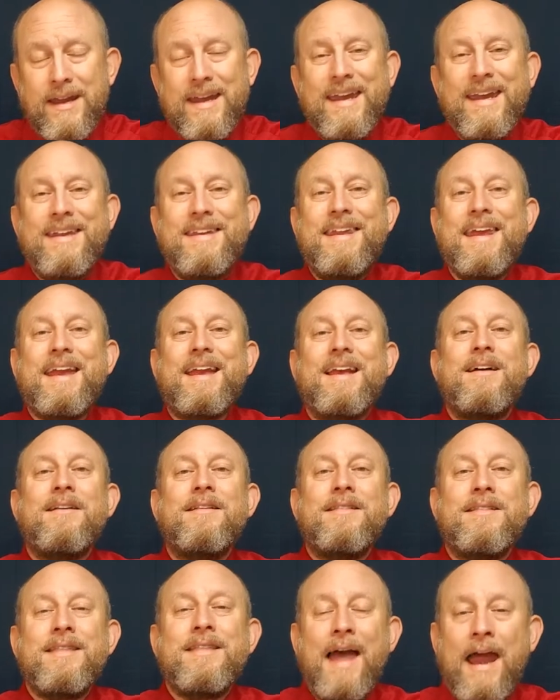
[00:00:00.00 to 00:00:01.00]
He
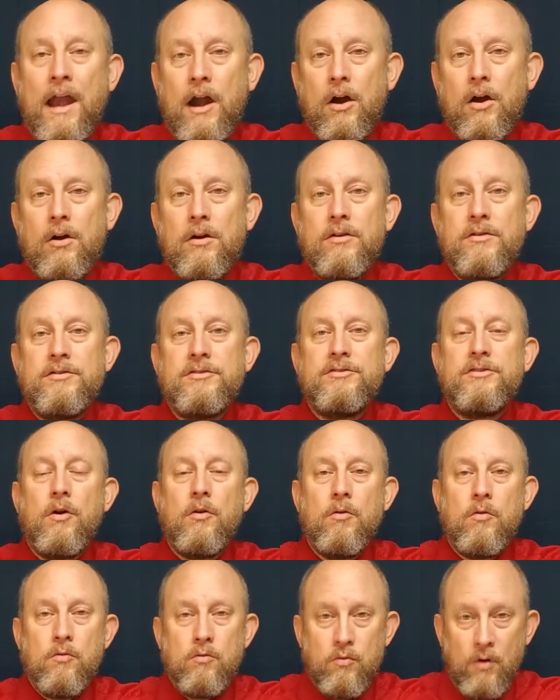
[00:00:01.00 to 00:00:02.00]
declares the
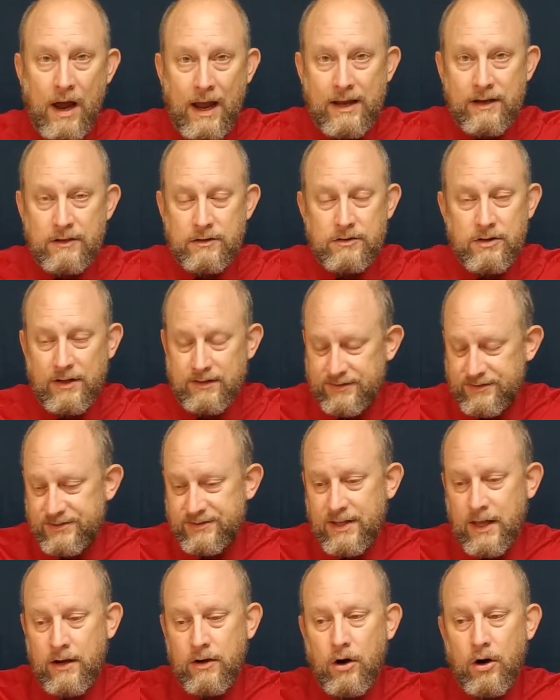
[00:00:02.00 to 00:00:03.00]
right the
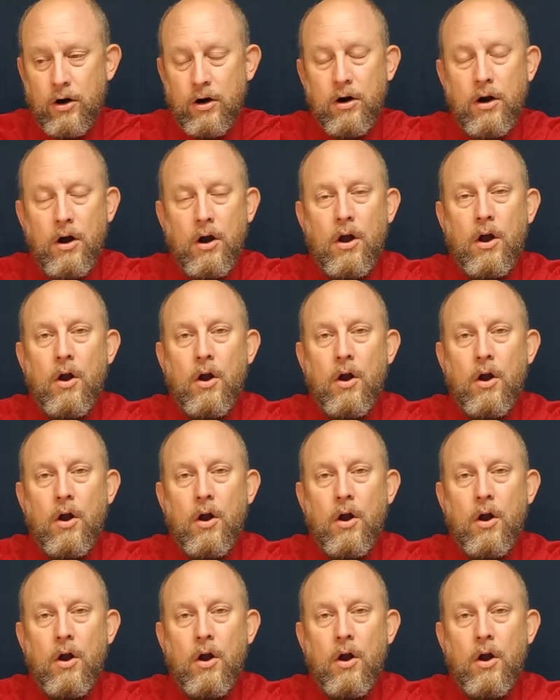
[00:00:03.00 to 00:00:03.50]
sinner